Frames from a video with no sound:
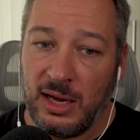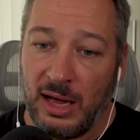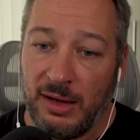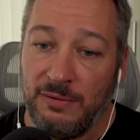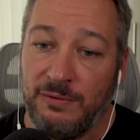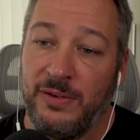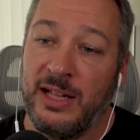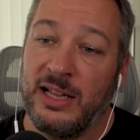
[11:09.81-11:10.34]

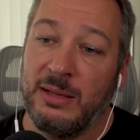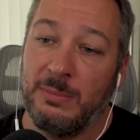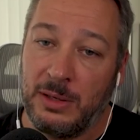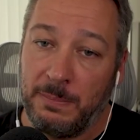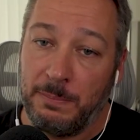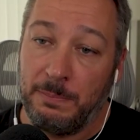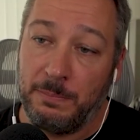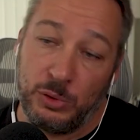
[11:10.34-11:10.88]

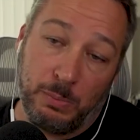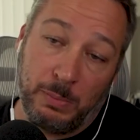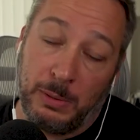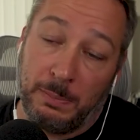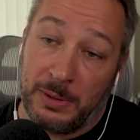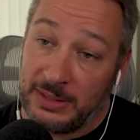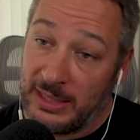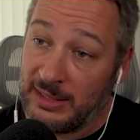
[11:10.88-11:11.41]
available to
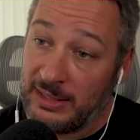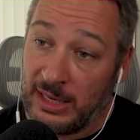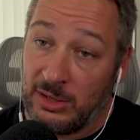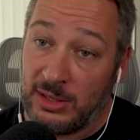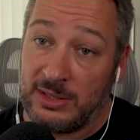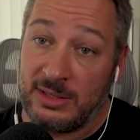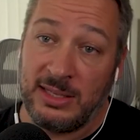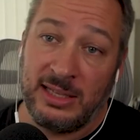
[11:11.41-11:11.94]
people that
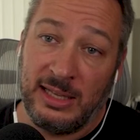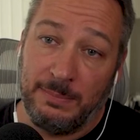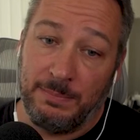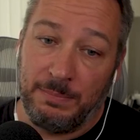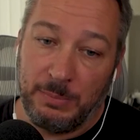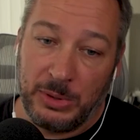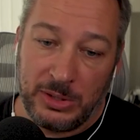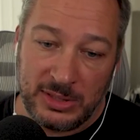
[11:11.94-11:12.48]
cannot see them,
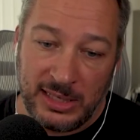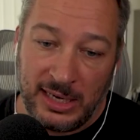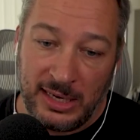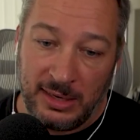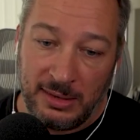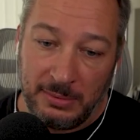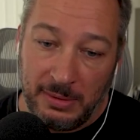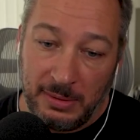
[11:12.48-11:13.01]
because there
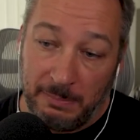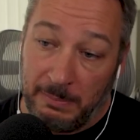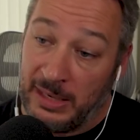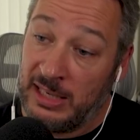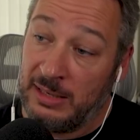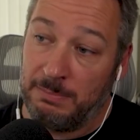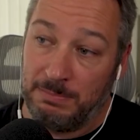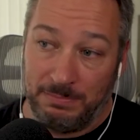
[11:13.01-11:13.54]
are
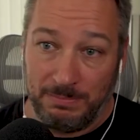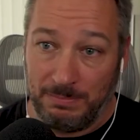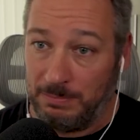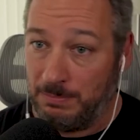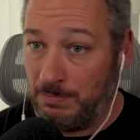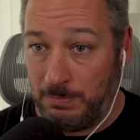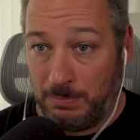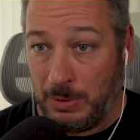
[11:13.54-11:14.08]
many
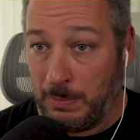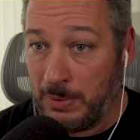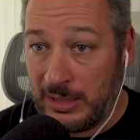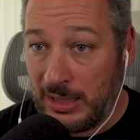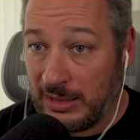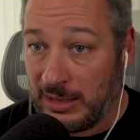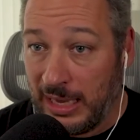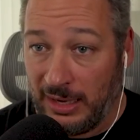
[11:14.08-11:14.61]
people
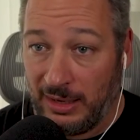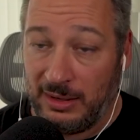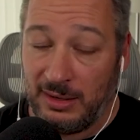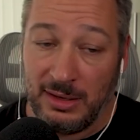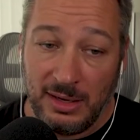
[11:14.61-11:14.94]
that lack